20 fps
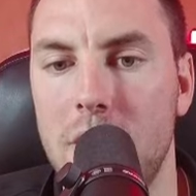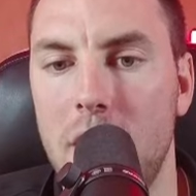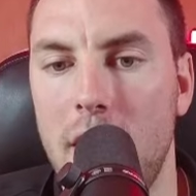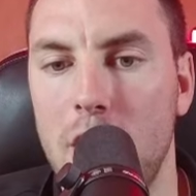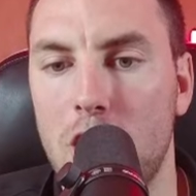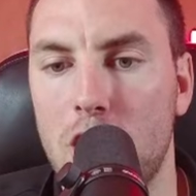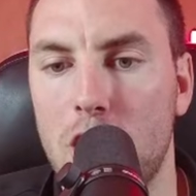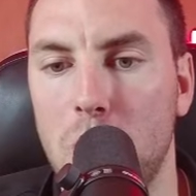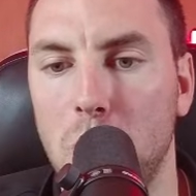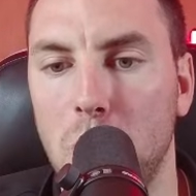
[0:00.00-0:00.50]

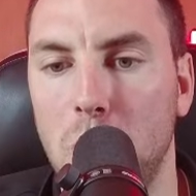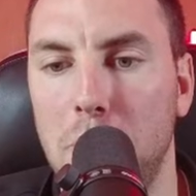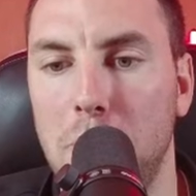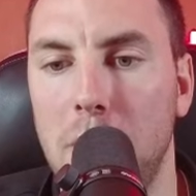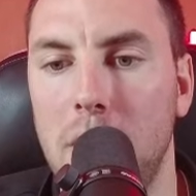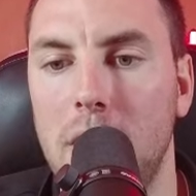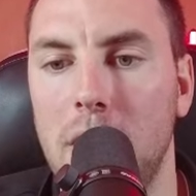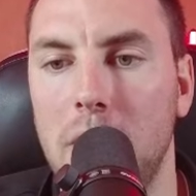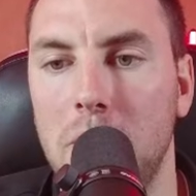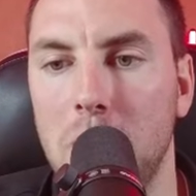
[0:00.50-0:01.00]
nation would
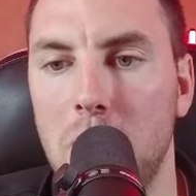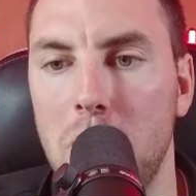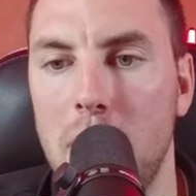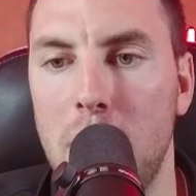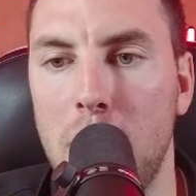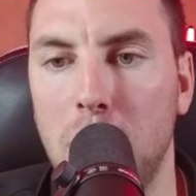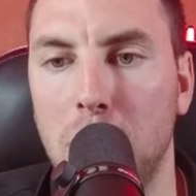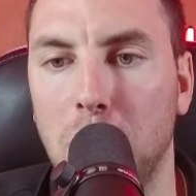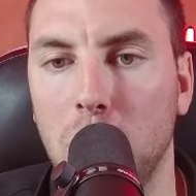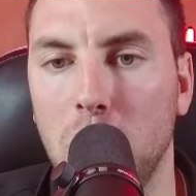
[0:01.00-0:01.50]
be
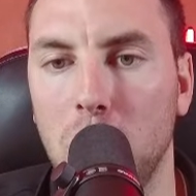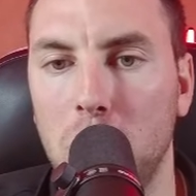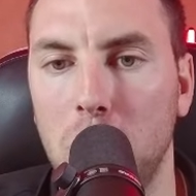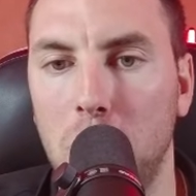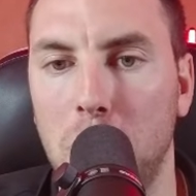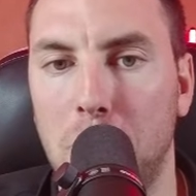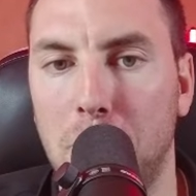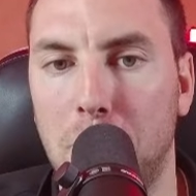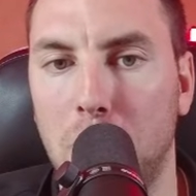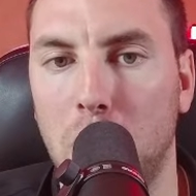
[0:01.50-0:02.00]
in
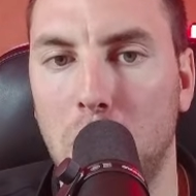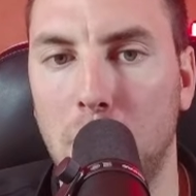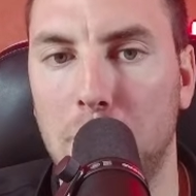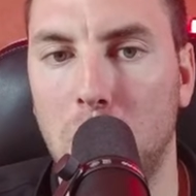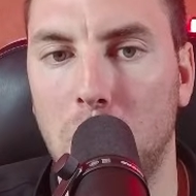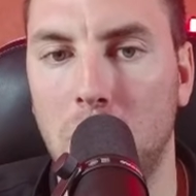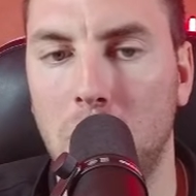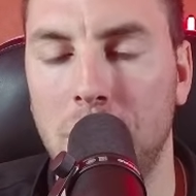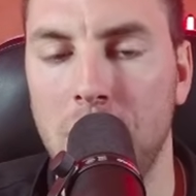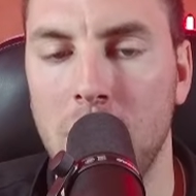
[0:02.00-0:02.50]
blue and
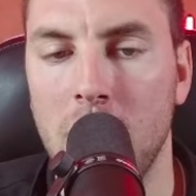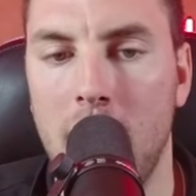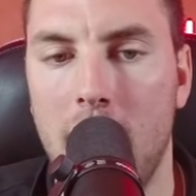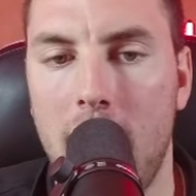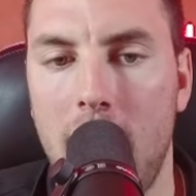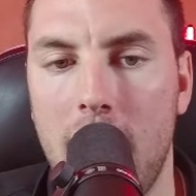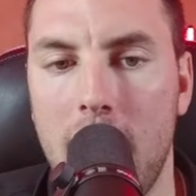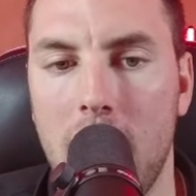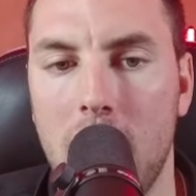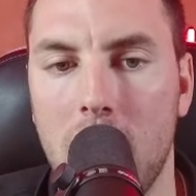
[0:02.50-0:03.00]
purple,
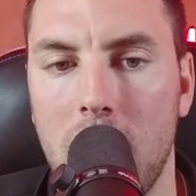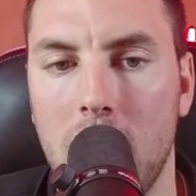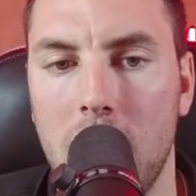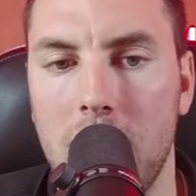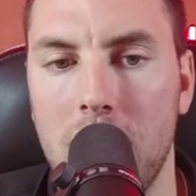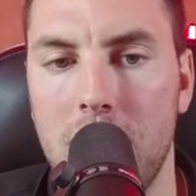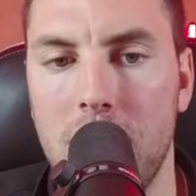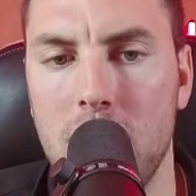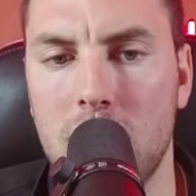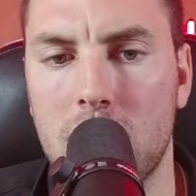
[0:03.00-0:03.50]
and
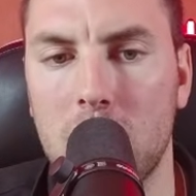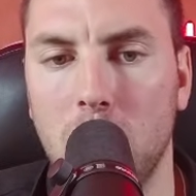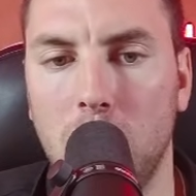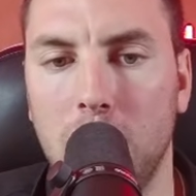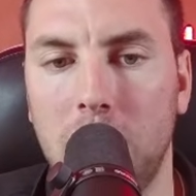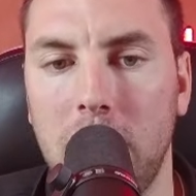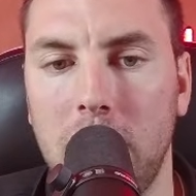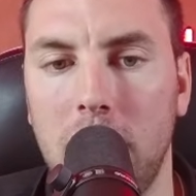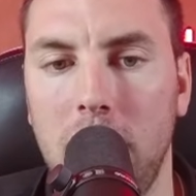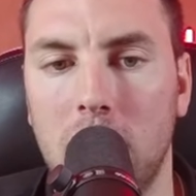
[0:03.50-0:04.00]
this
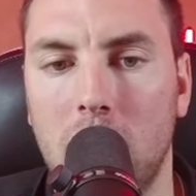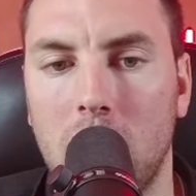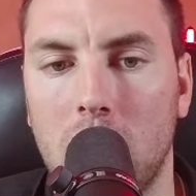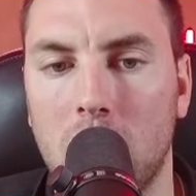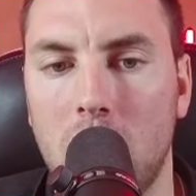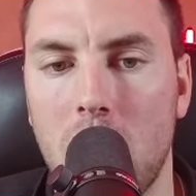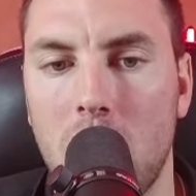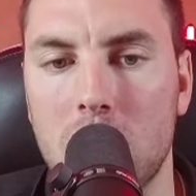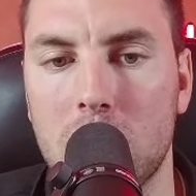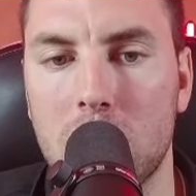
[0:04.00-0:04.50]
over here
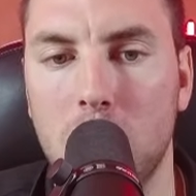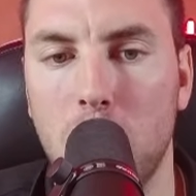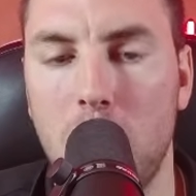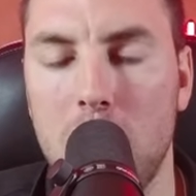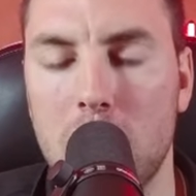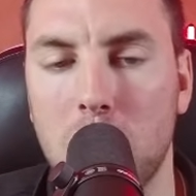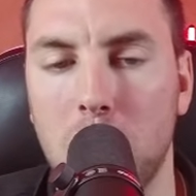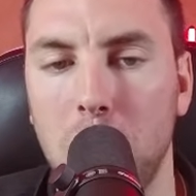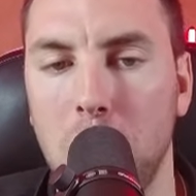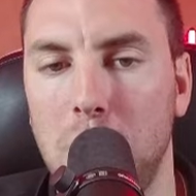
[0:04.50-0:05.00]
across the
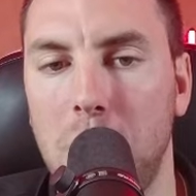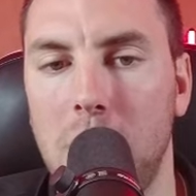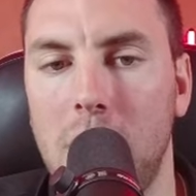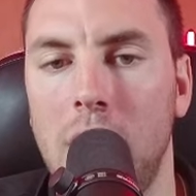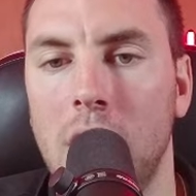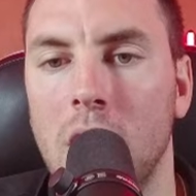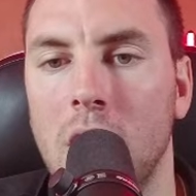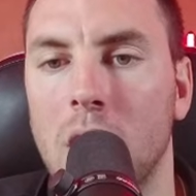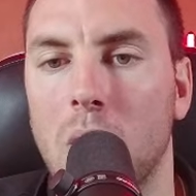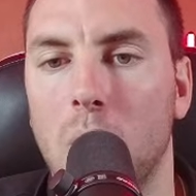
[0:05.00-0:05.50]
west would
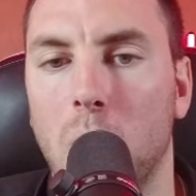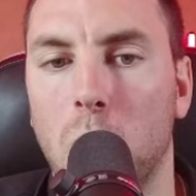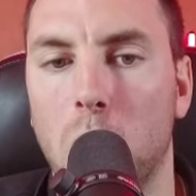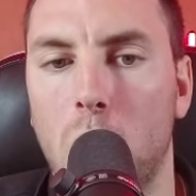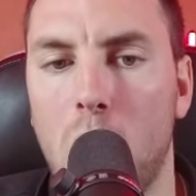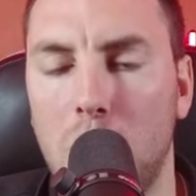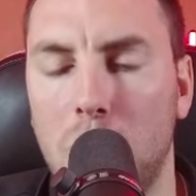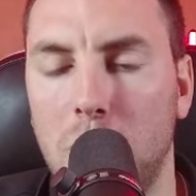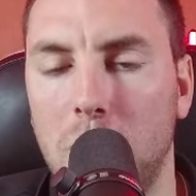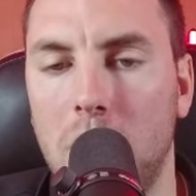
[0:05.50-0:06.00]
be
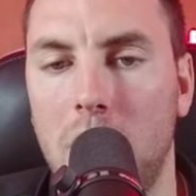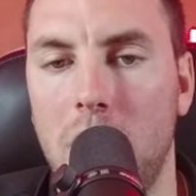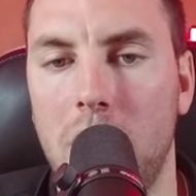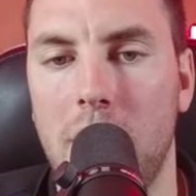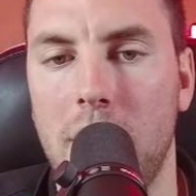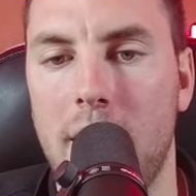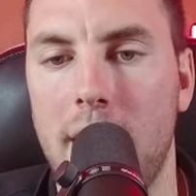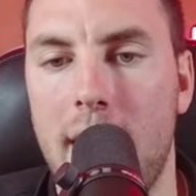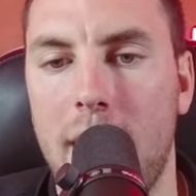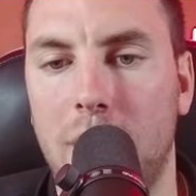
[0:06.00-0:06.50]
warmer
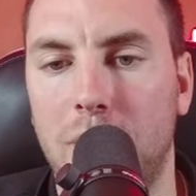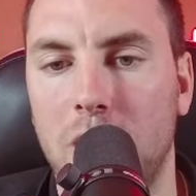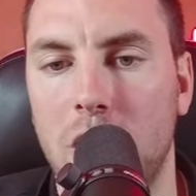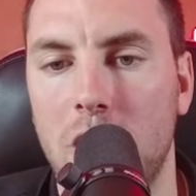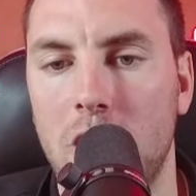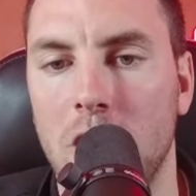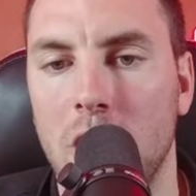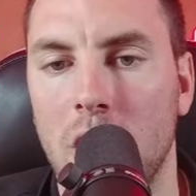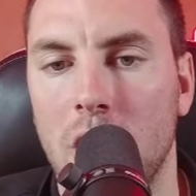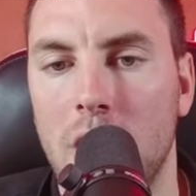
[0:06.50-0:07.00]
than
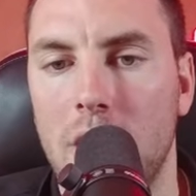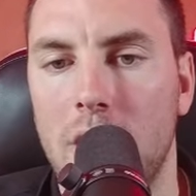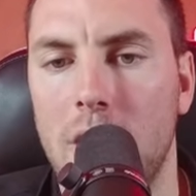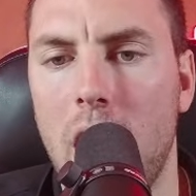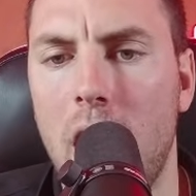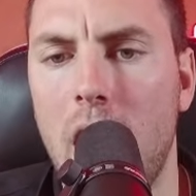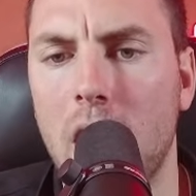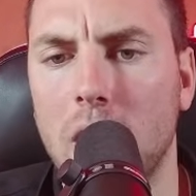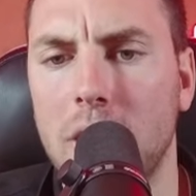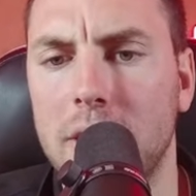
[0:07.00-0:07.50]
average.
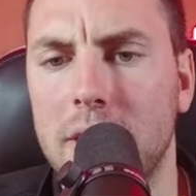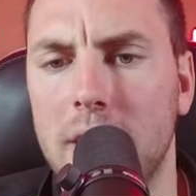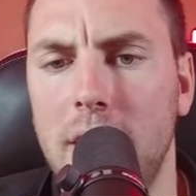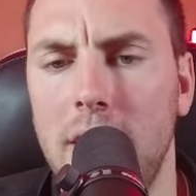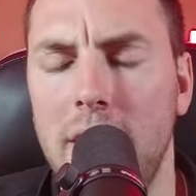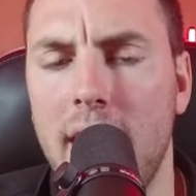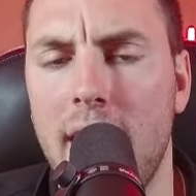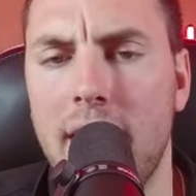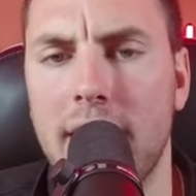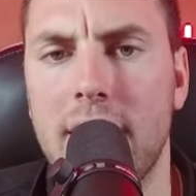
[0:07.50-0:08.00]
Not
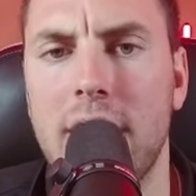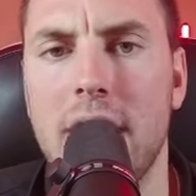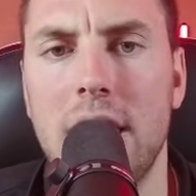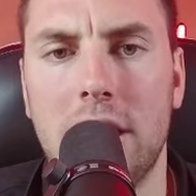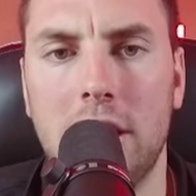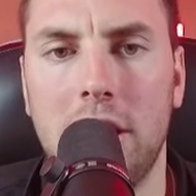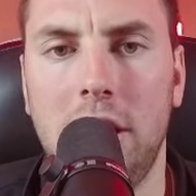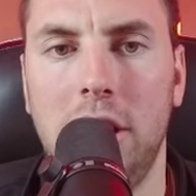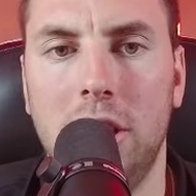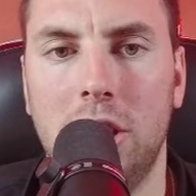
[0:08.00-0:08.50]
seeing that
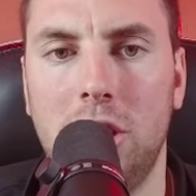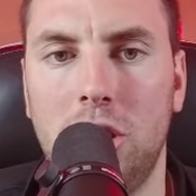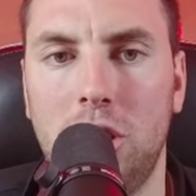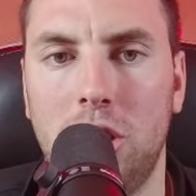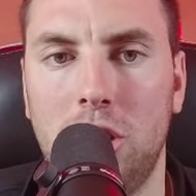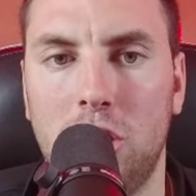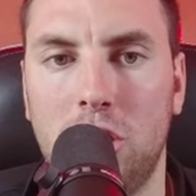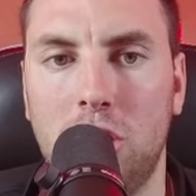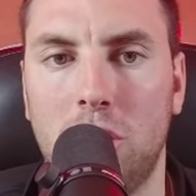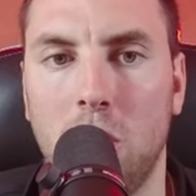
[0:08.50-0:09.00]
this
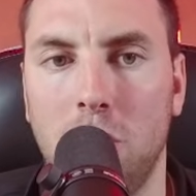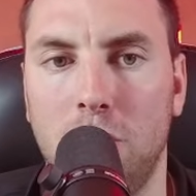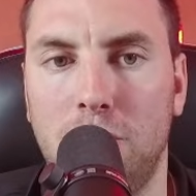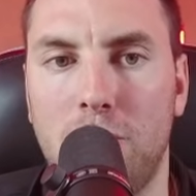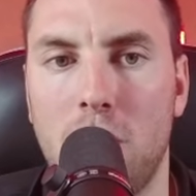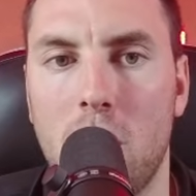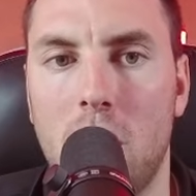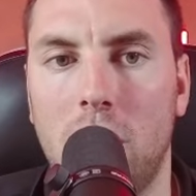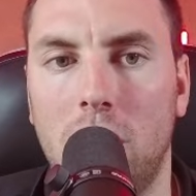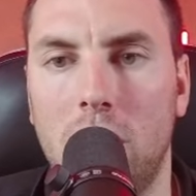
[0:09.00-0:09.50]
year so
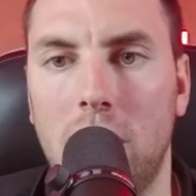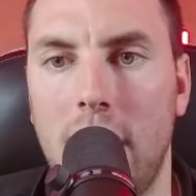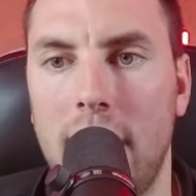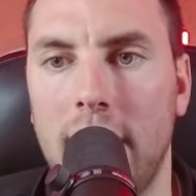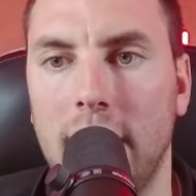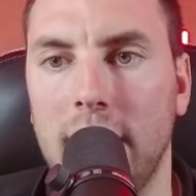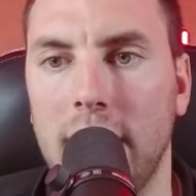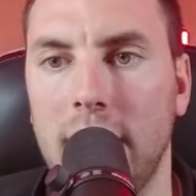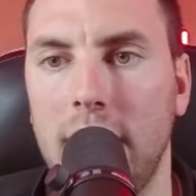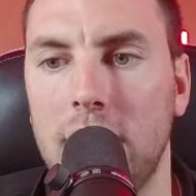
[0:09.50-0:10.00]
far,
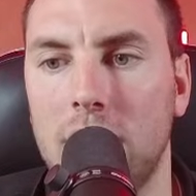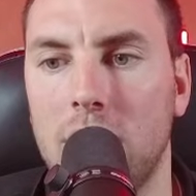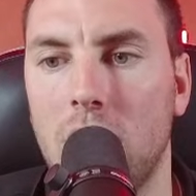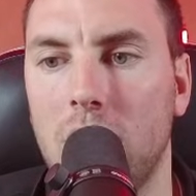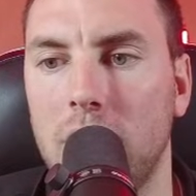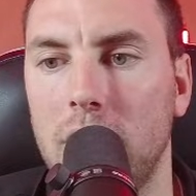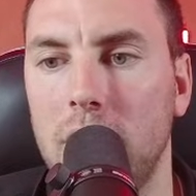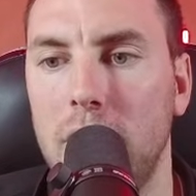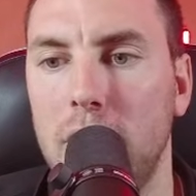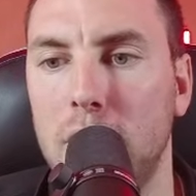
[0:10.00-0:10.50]
at least
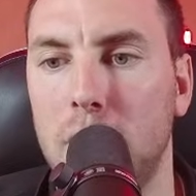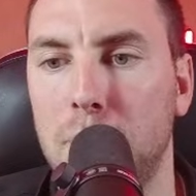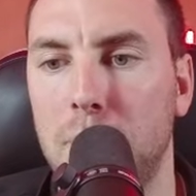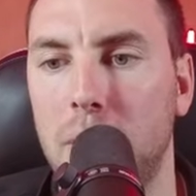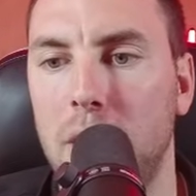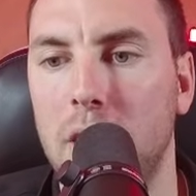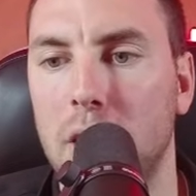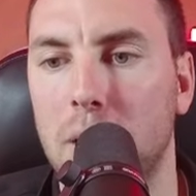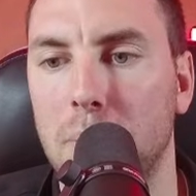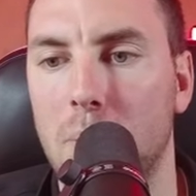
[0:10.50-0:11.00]
on the
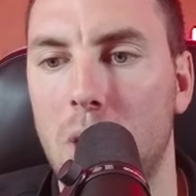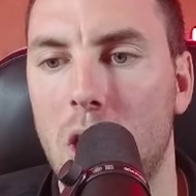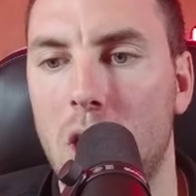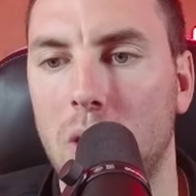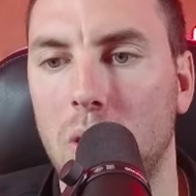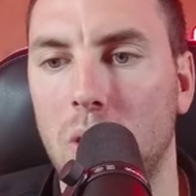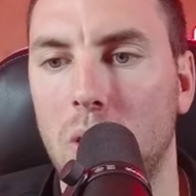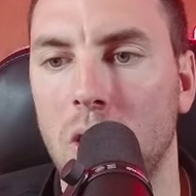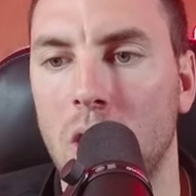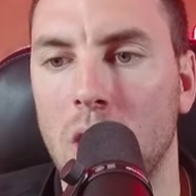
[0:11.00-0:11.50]
European
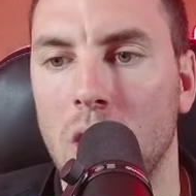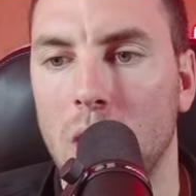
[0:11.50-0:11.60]
model,